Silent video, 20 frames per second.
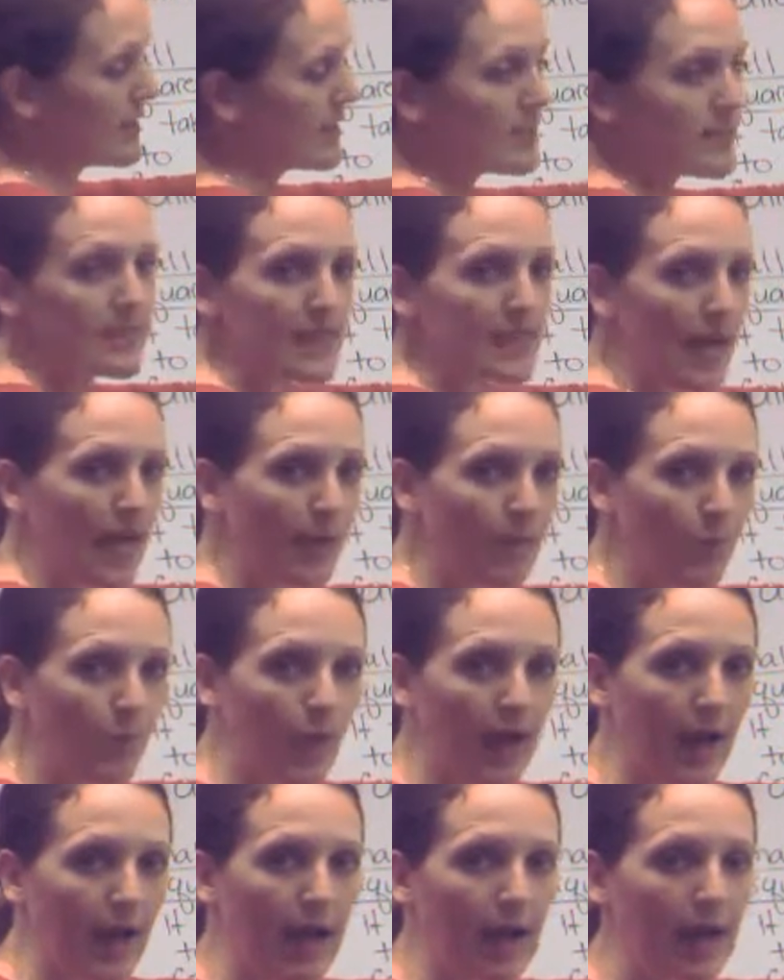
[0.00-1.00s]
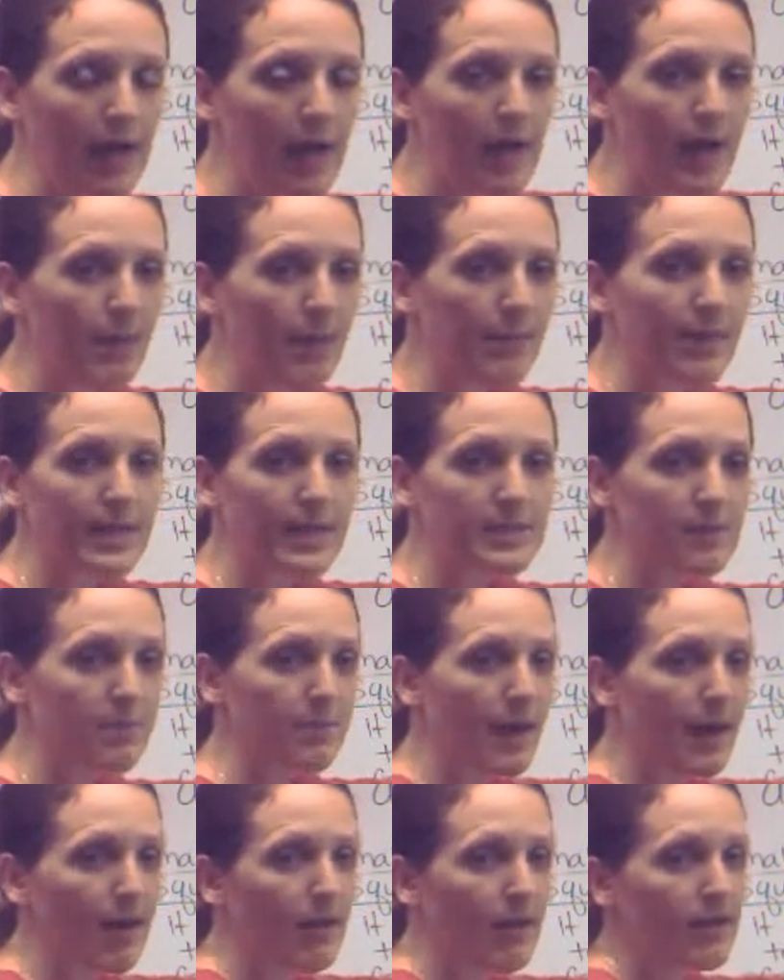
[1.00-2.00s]
the same way because a
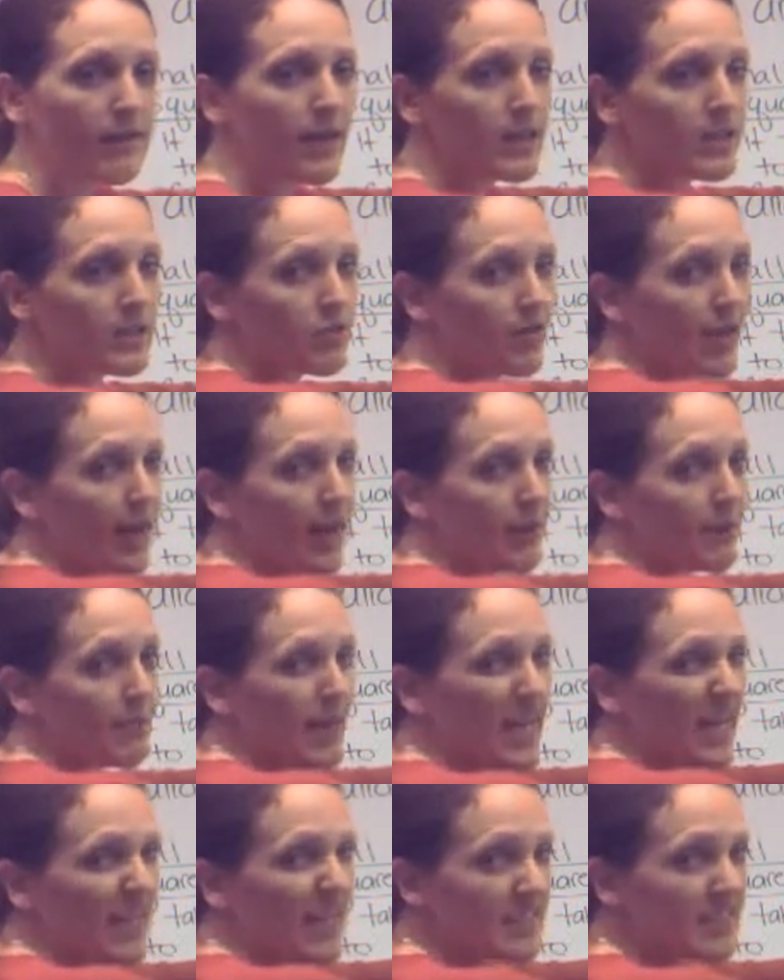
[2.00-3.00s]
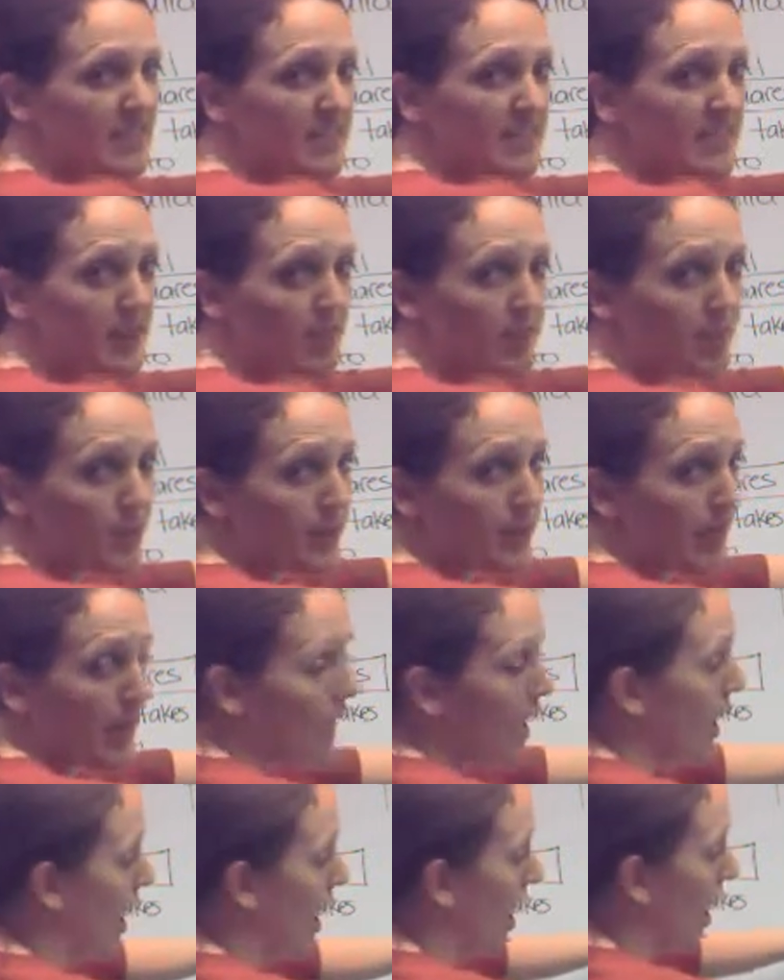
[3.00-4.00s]
parallelogram is
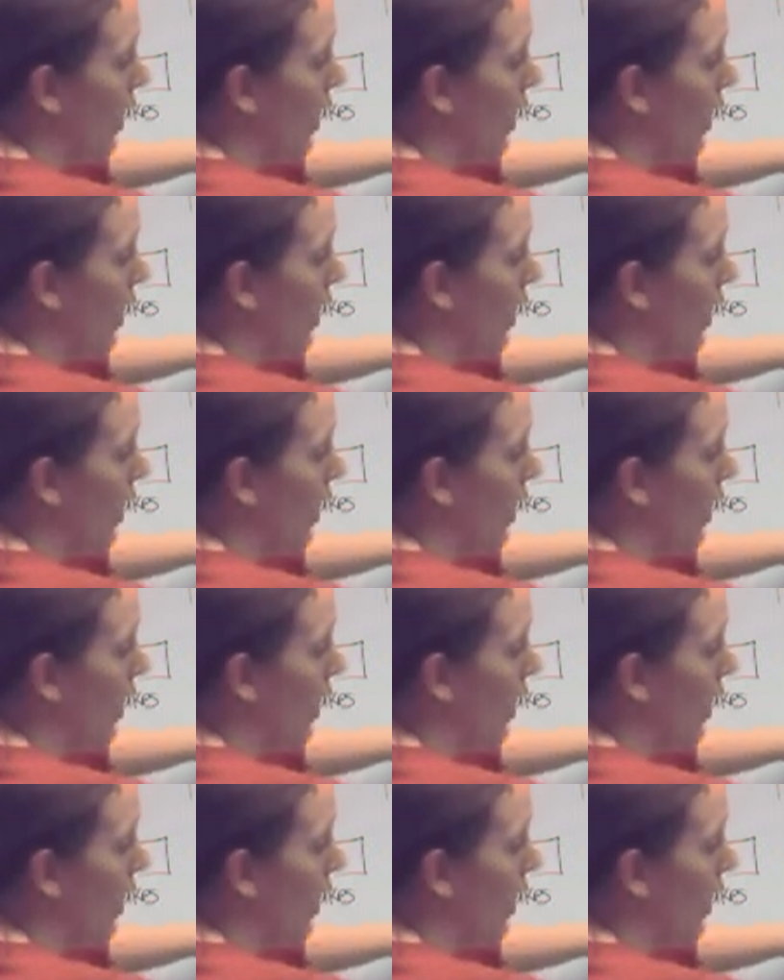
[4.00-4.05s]
simply